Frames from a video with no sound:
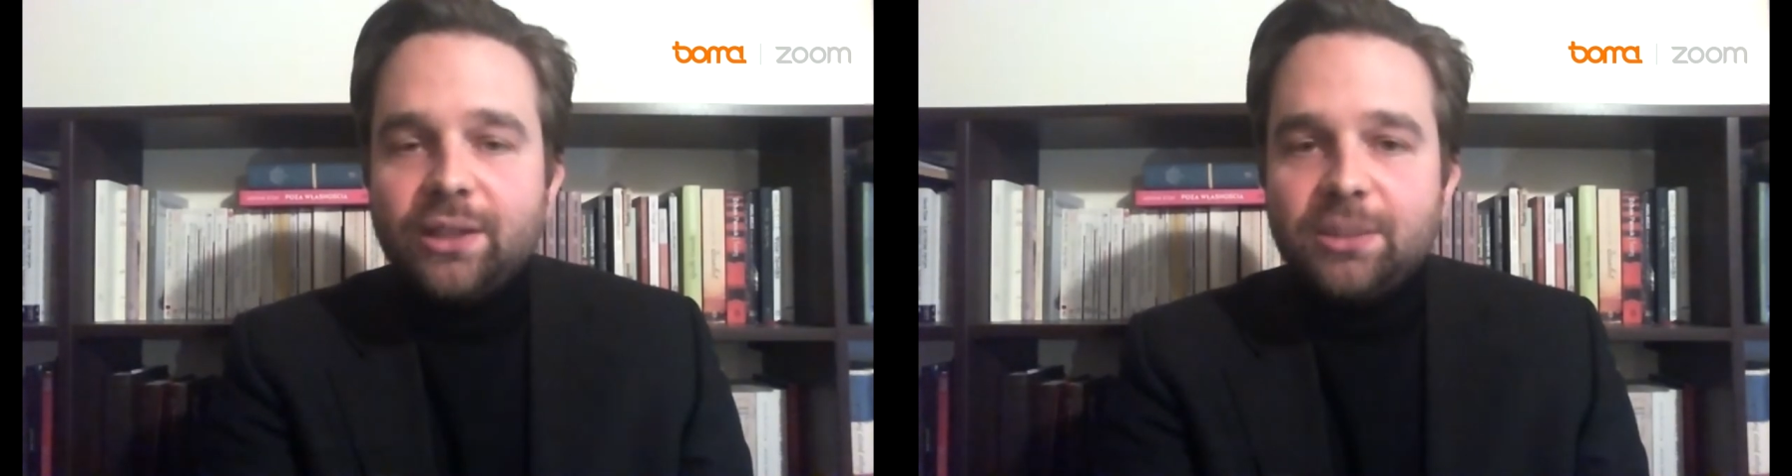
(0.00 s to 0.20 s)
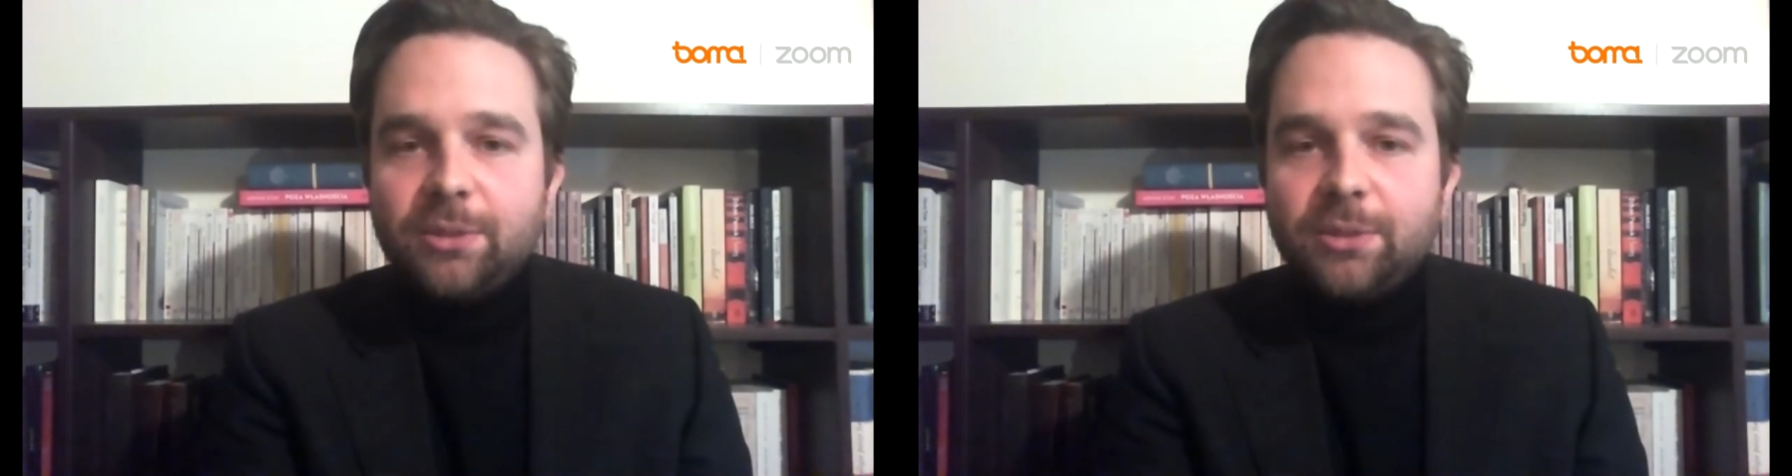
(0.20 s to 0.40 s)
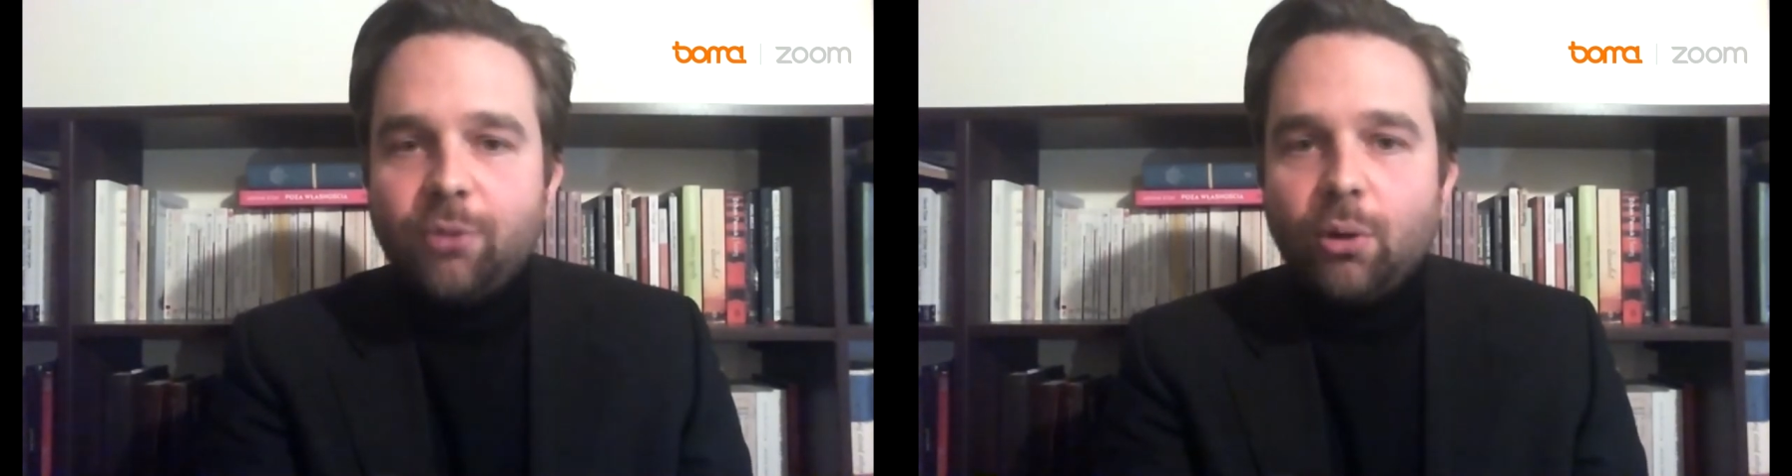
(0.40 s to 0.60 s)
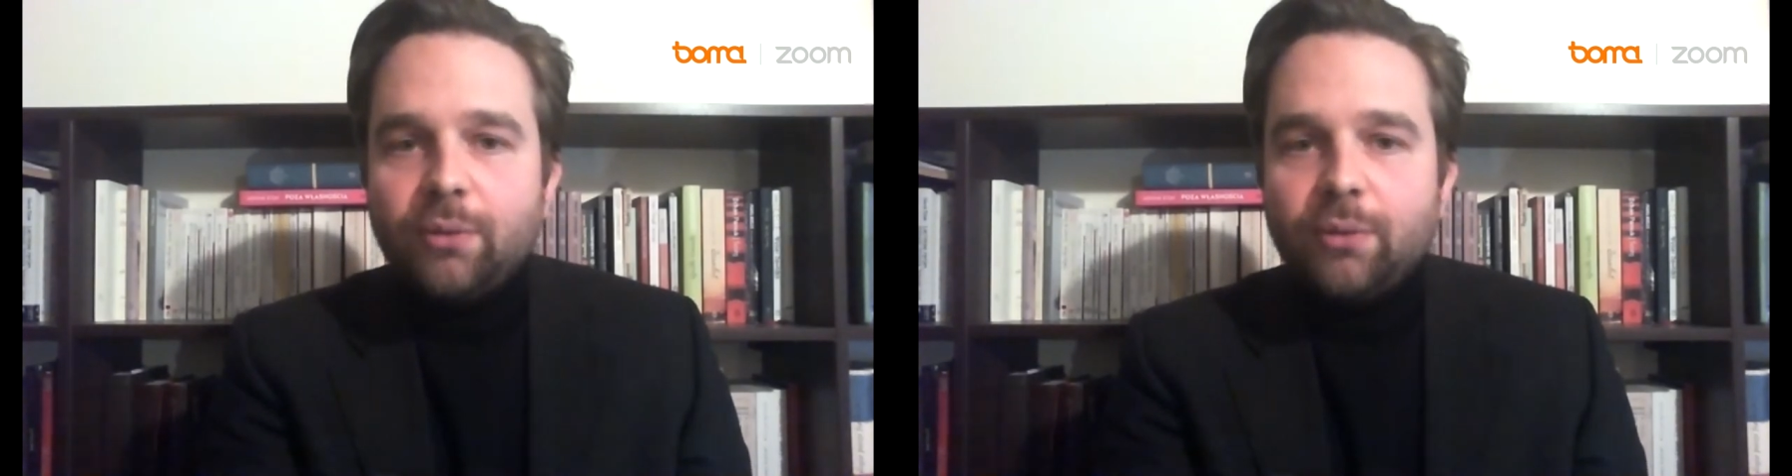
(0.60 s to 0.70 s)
evolve and